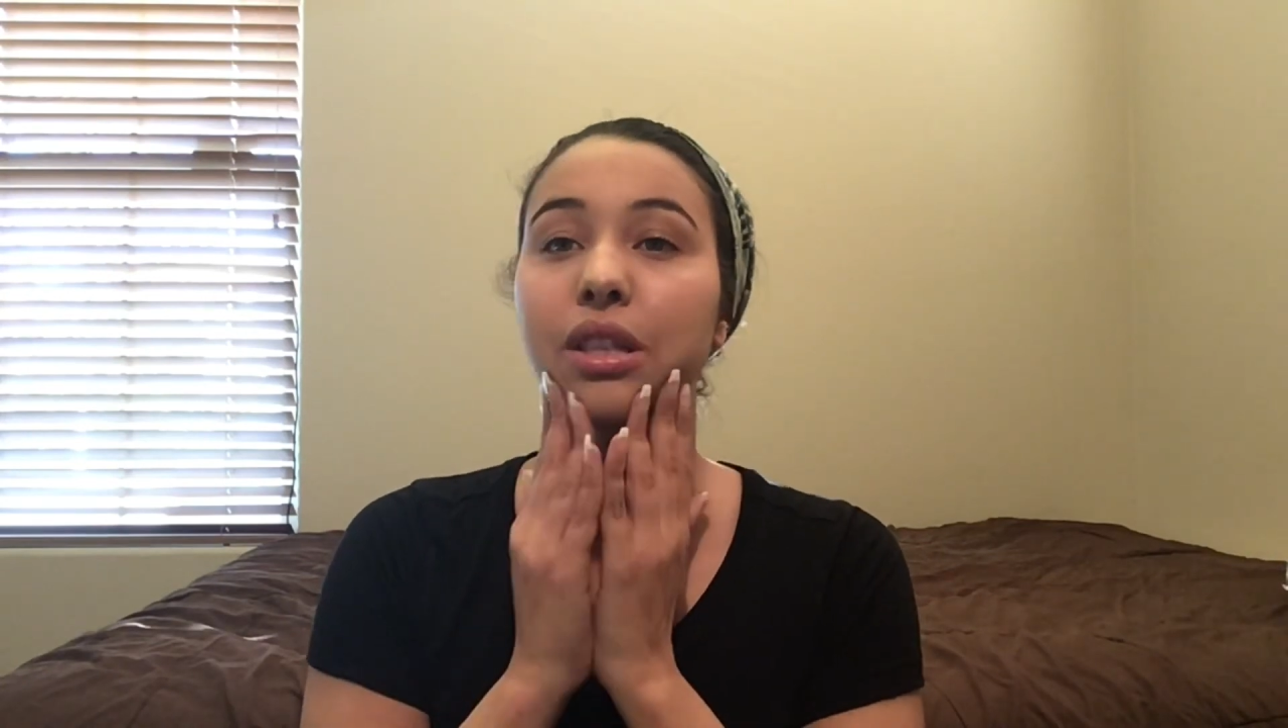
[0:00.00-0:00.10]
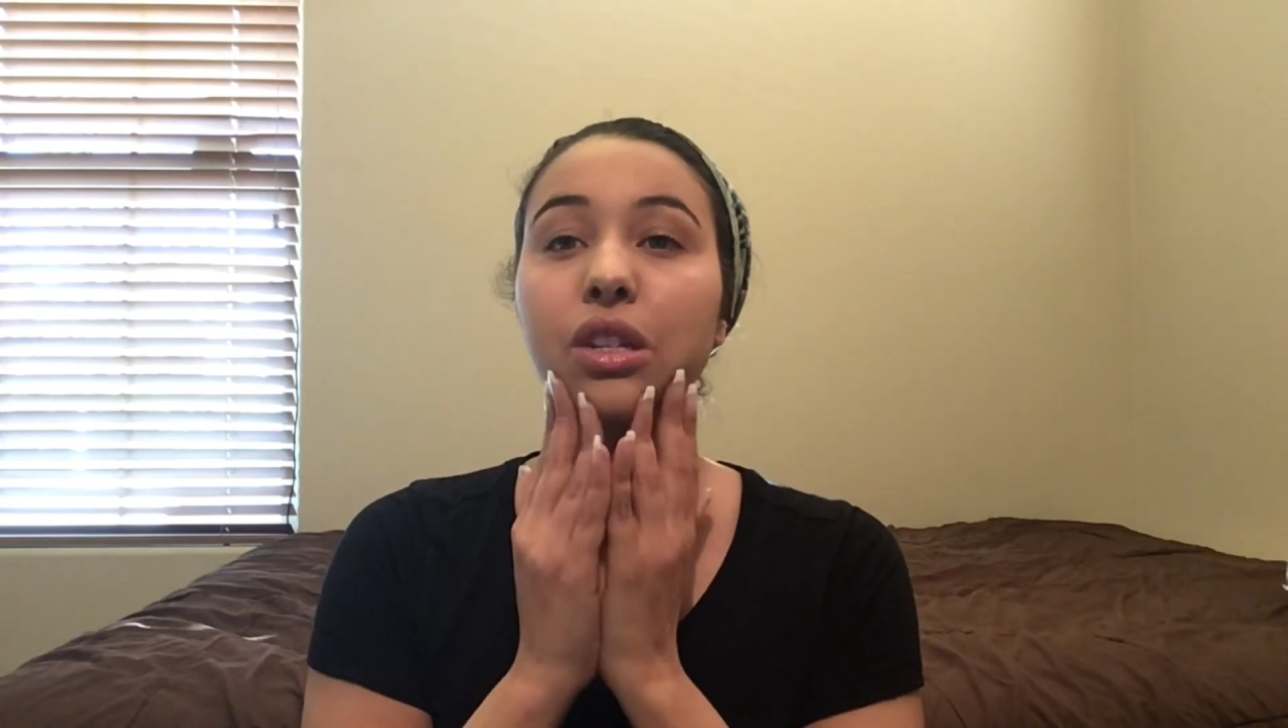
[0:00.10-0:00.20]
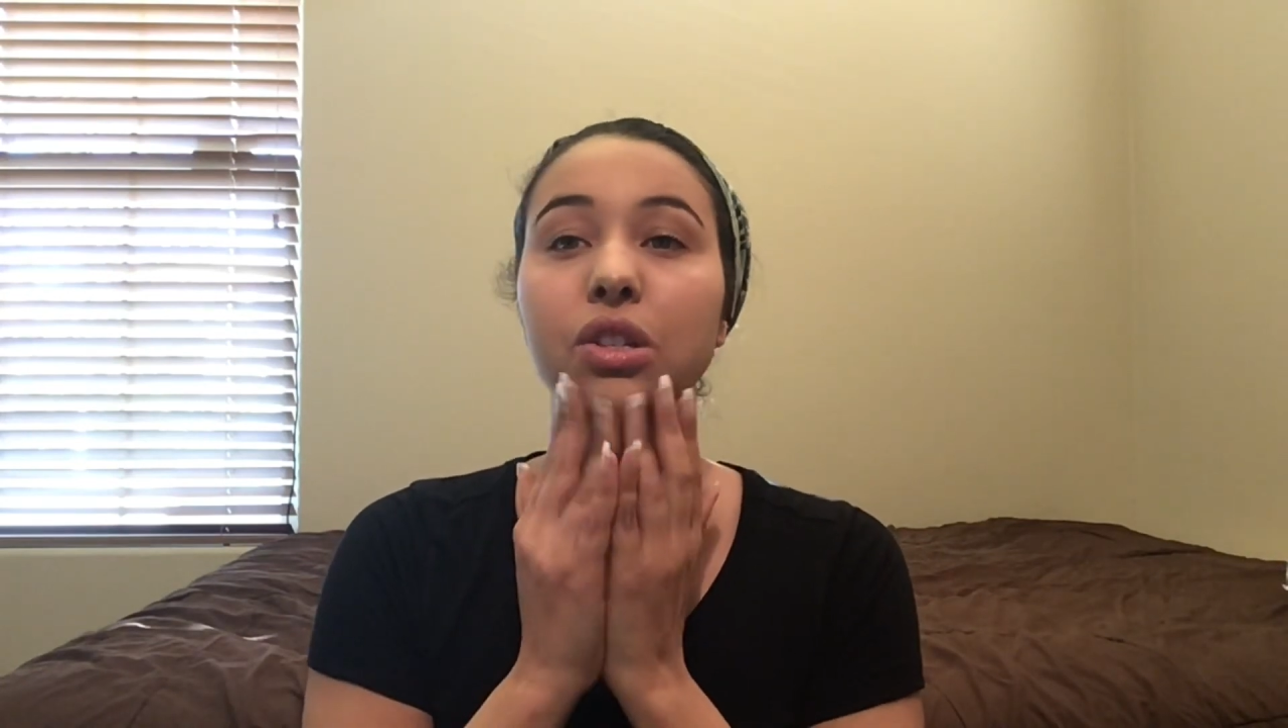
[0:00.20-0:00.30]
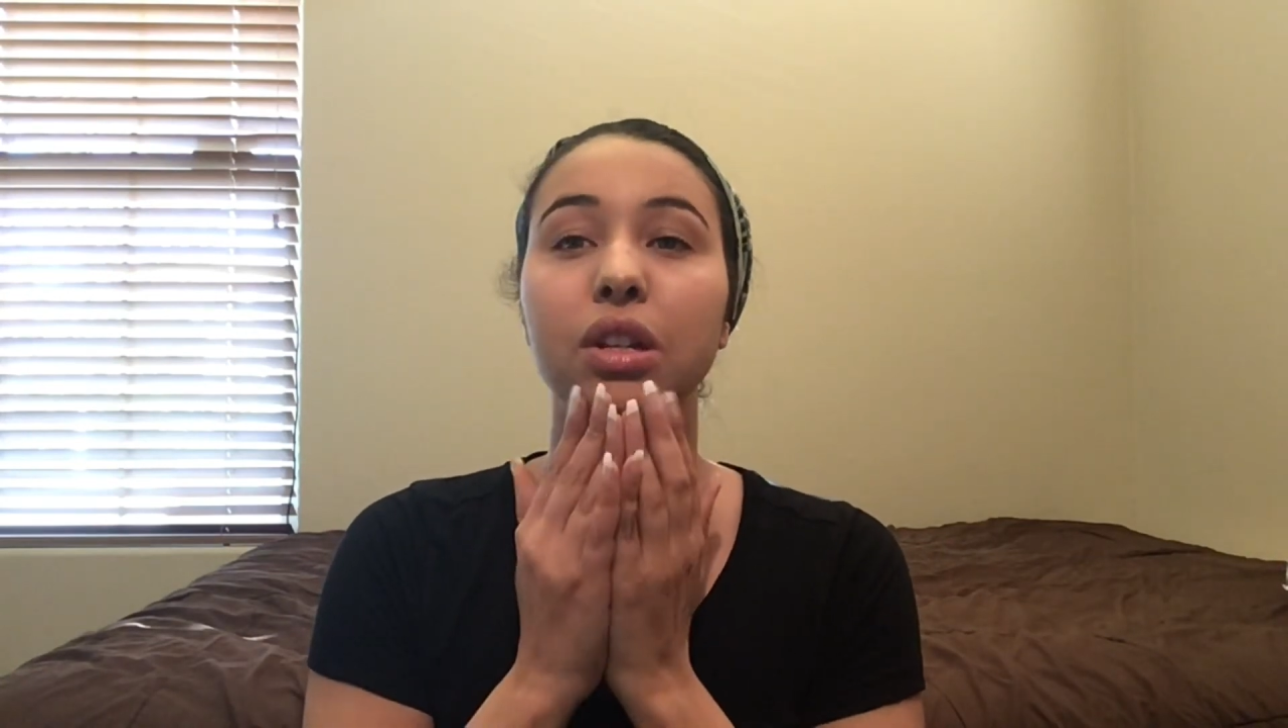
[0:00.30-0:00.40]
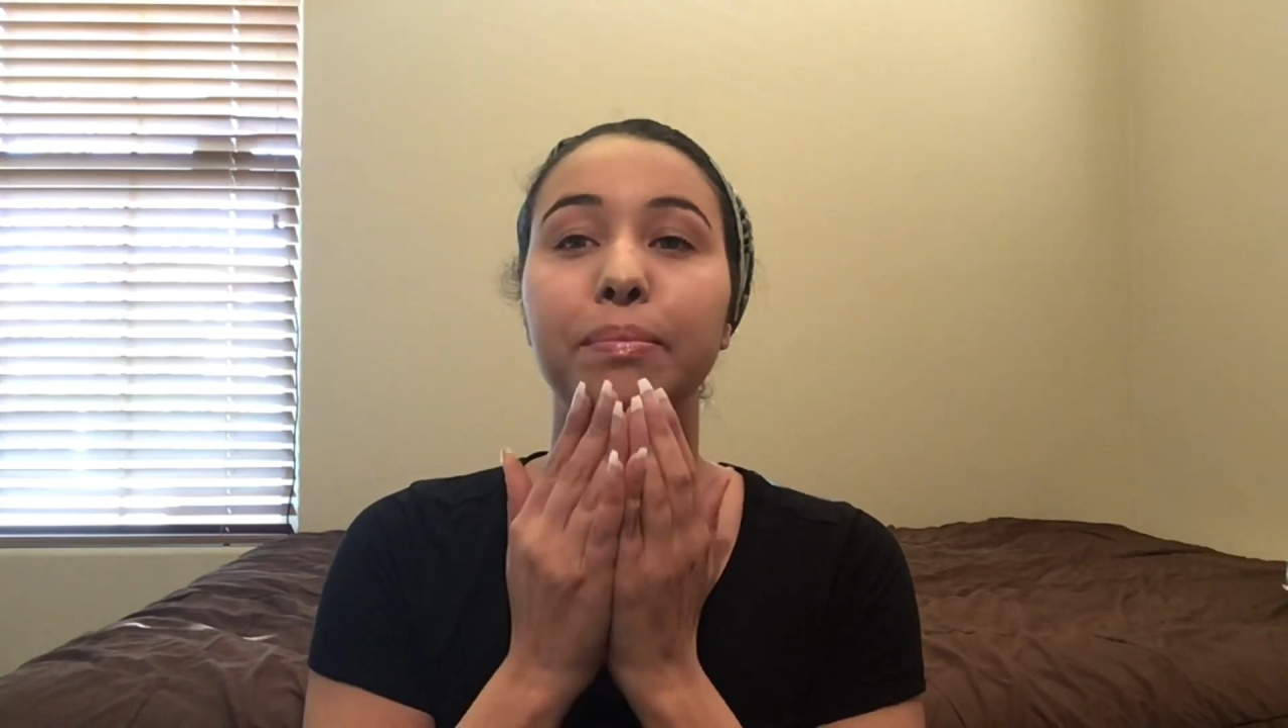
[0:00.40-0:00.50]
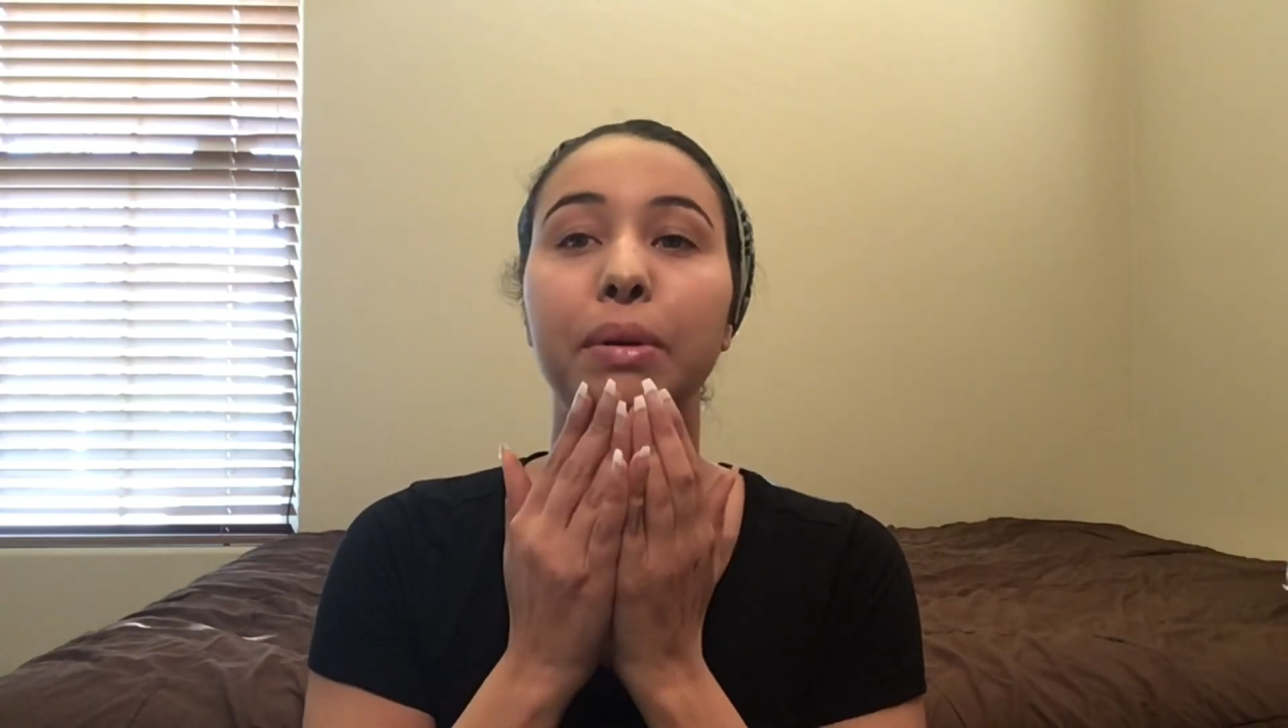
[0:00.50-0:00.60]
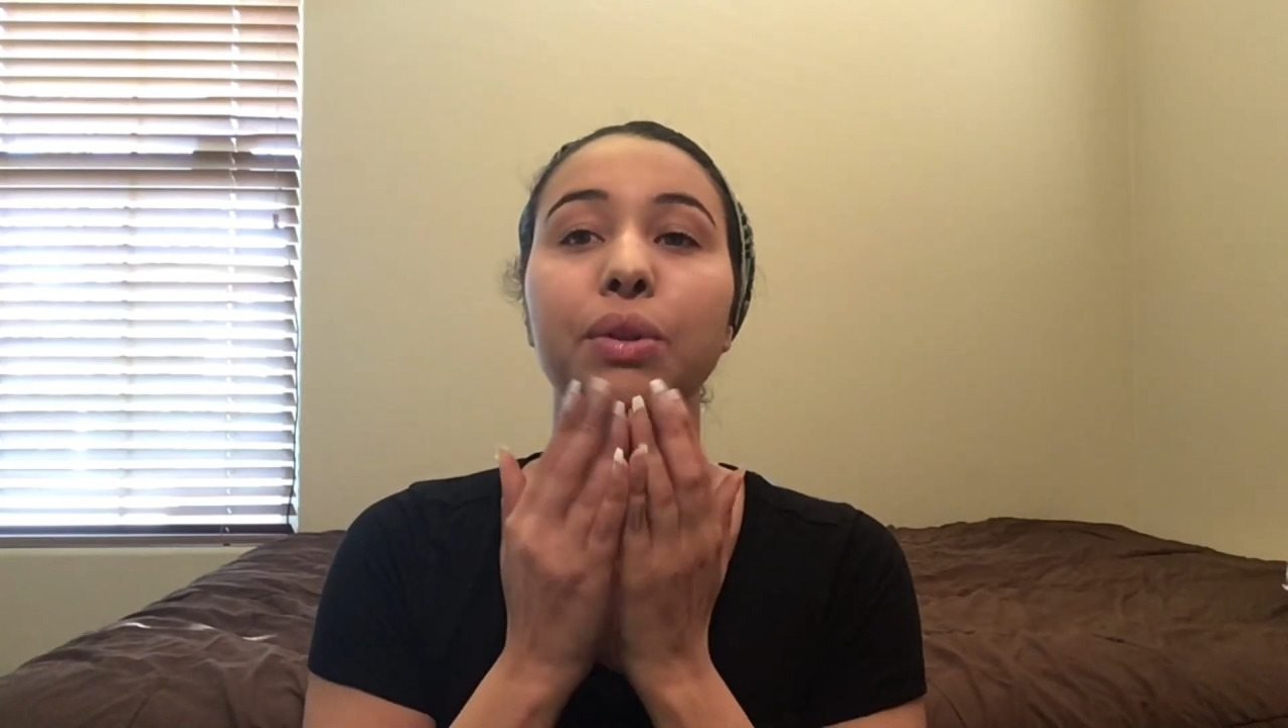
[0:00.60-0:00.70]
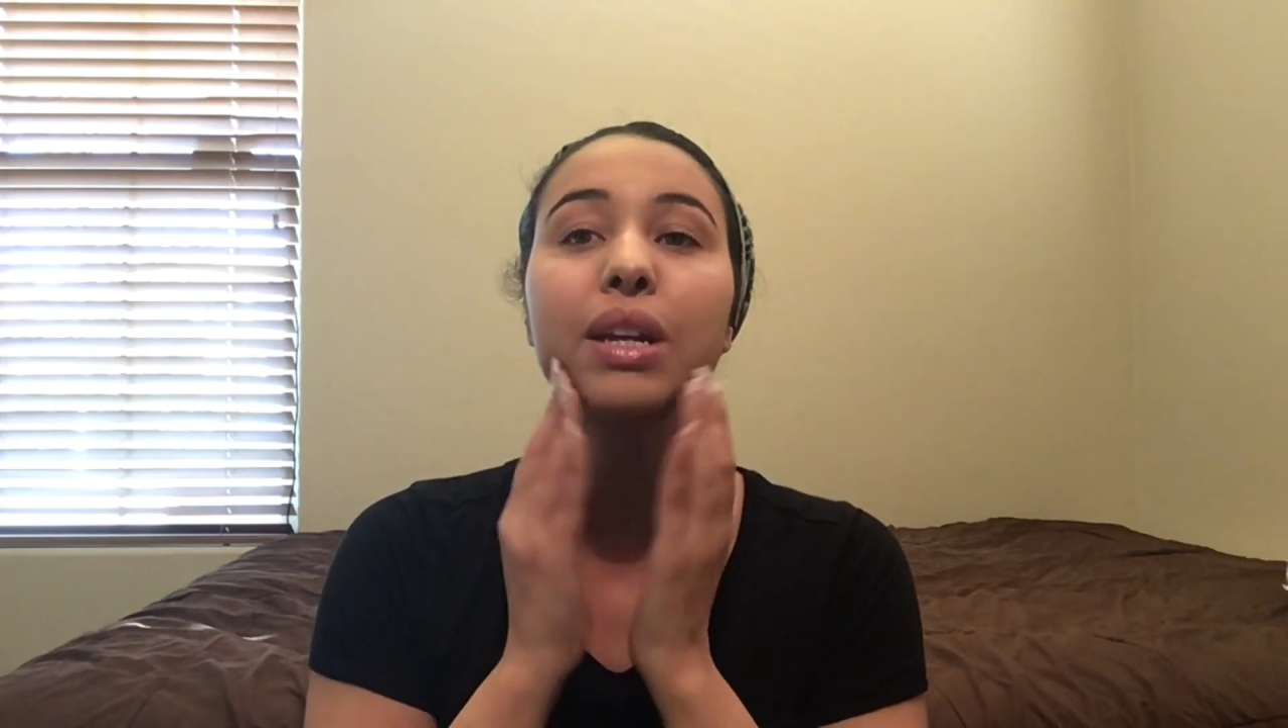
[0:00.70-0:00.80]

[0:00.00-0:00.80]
this bone